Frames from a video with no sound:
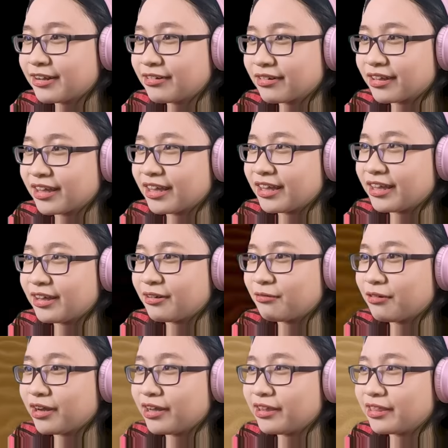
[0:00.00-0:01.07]
Okay,
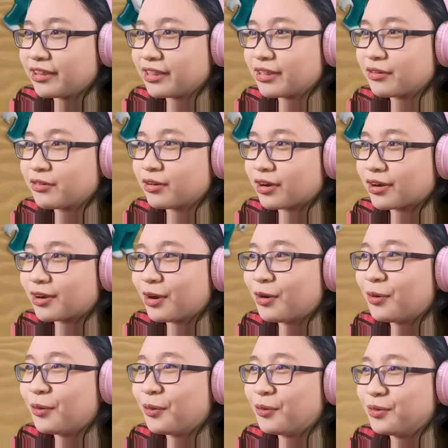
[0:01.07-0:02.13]
why is it so dark?
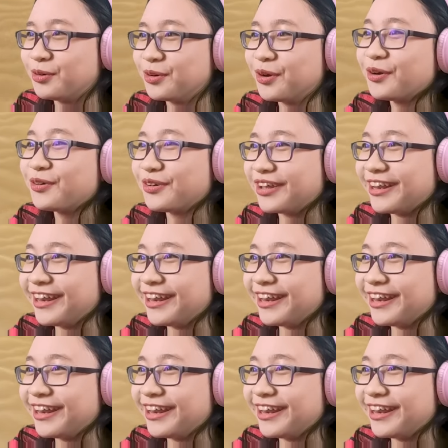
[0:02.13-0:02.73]
Oh, oh, it